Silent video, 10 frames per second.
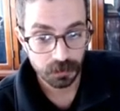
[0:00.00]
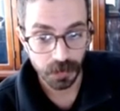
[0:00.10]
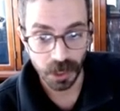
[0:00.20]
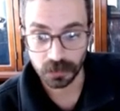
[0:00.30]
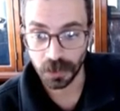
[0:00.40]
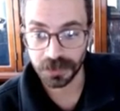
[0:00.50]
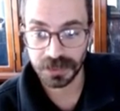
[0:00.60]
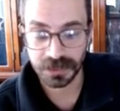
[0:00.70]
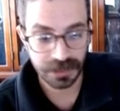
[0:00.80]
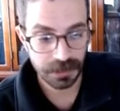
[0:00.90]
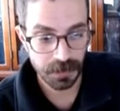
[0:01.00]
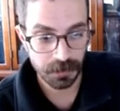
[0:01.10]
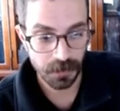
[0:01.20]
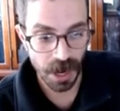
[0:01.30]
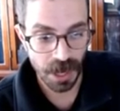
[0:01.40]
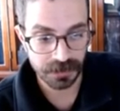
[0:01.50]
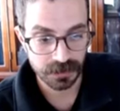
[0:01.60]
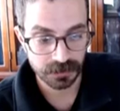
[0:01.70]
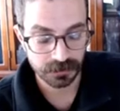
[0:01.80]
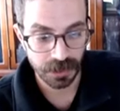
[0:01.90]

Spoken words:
But one thing to keep in mind